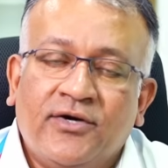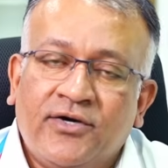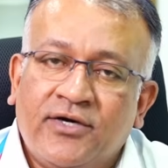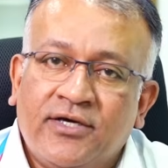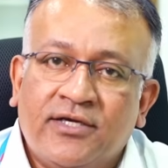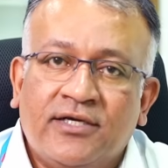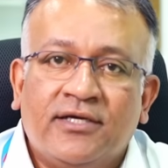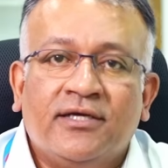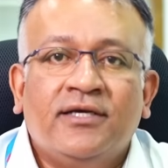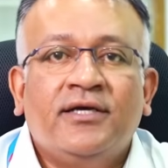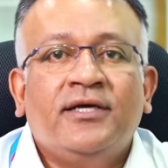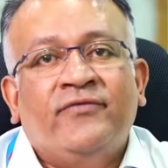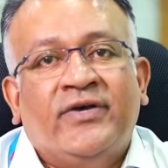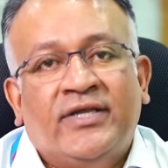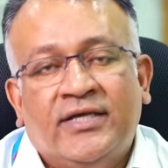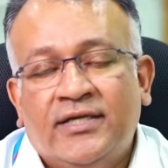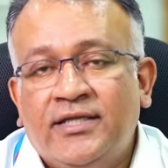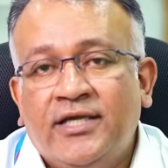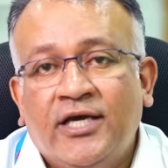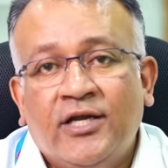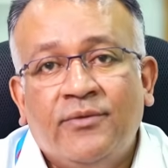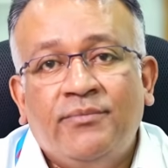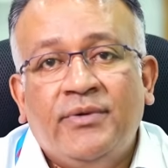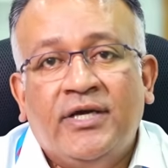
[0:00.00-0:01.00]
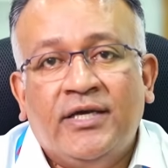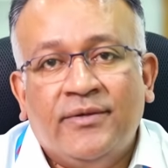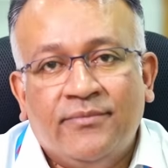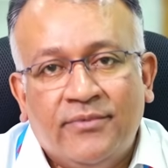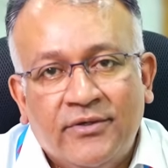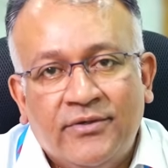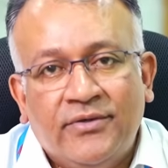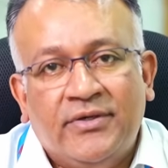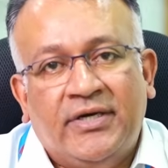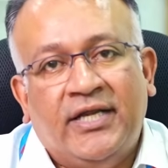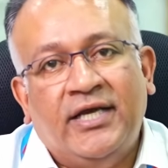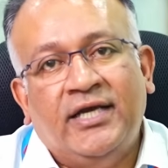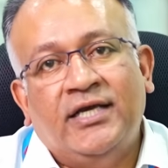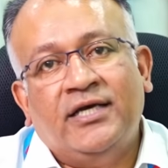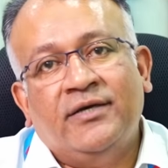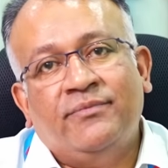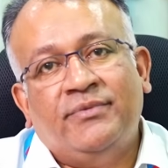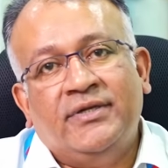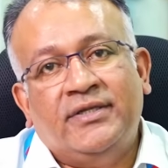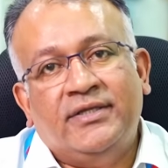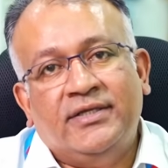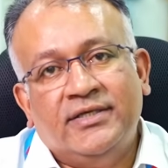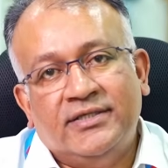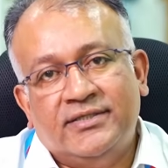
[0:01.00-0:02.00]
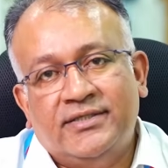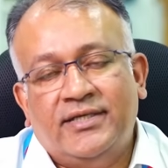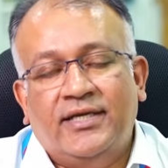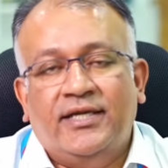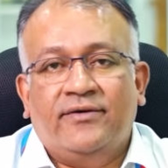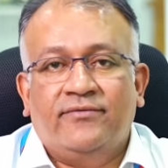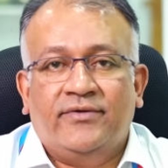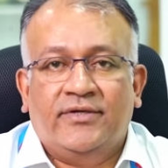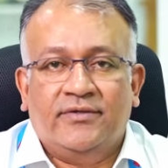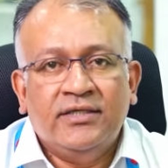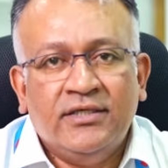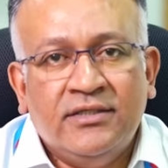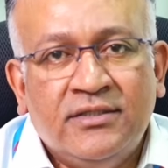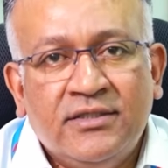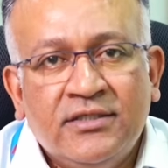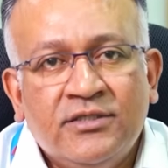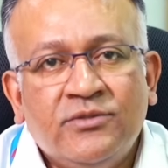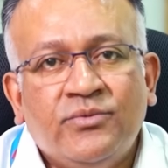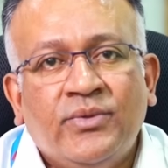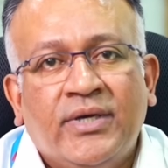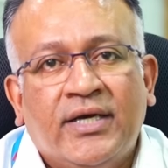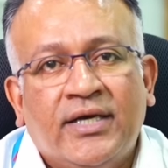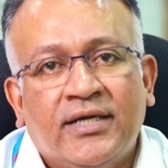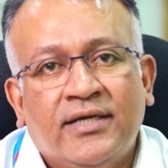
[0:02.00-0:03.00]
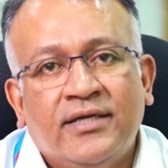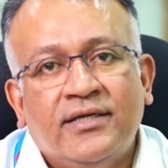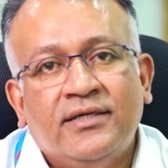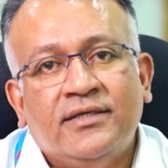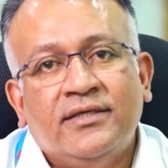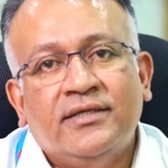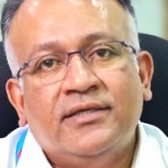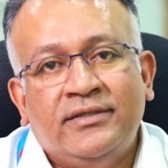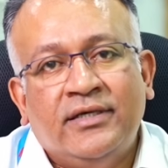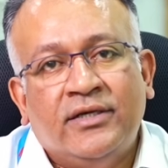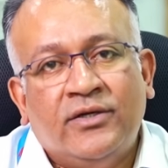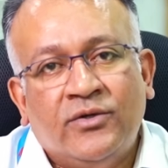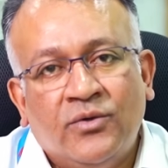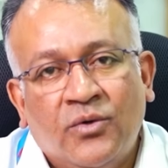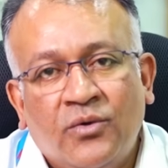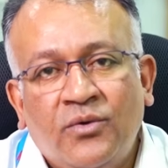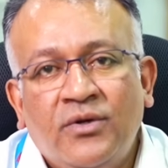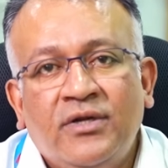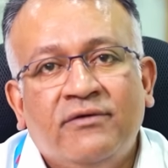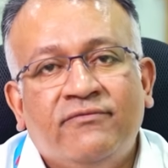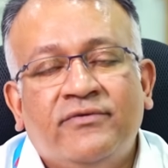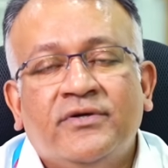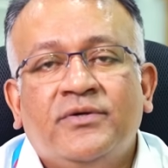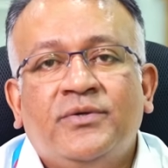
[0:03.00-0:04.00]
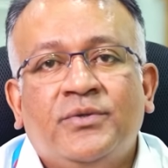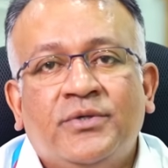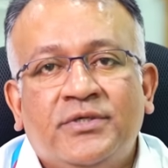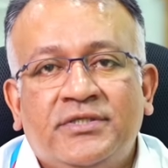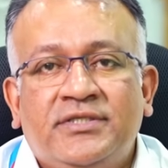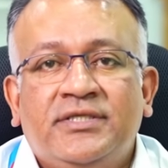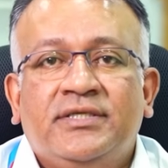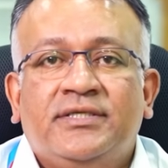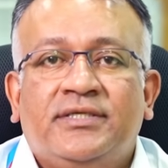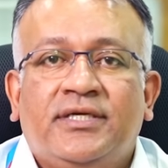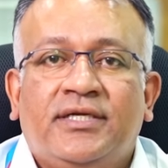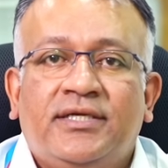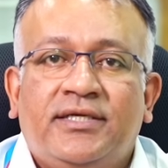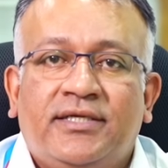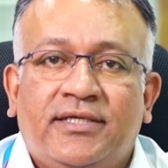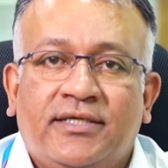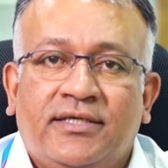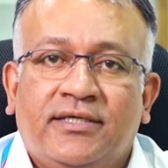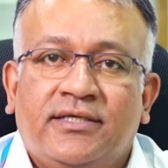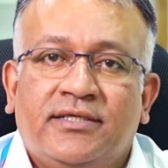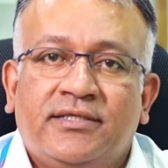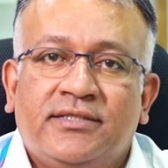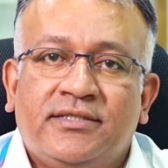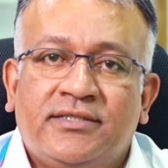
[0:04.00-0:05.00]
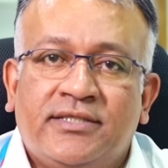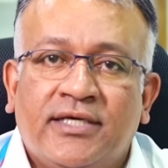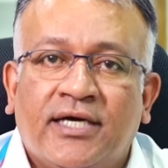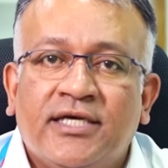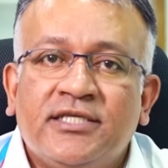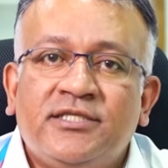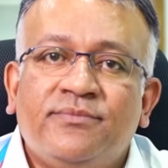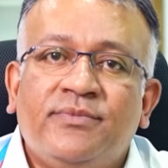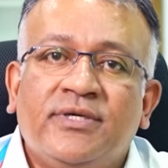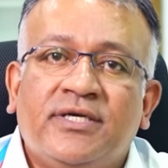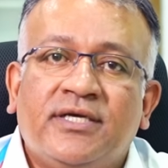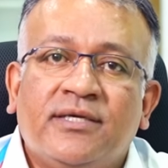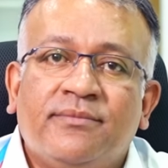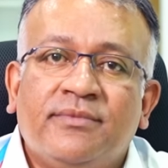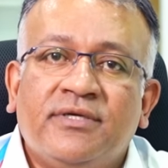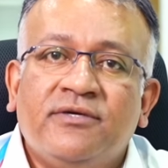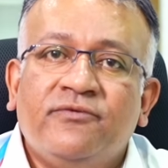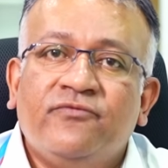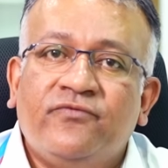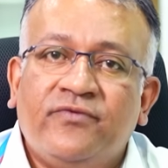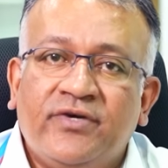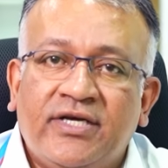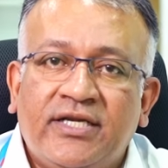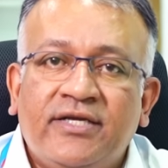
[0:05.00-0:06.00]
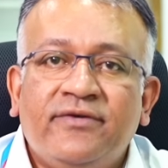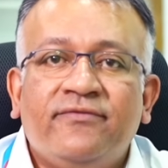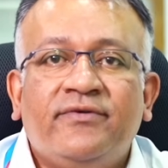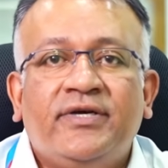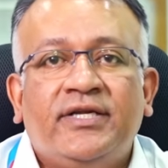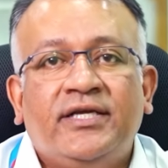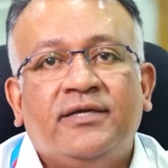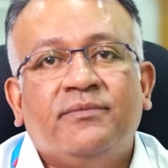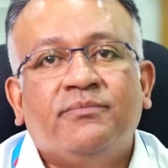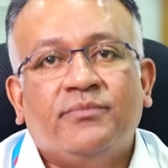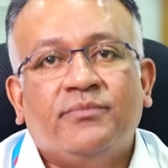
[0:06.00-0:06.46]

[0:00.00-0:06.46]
or whether they'll be able to take up at this level. This is where the role of a coaching center starts becoming very, very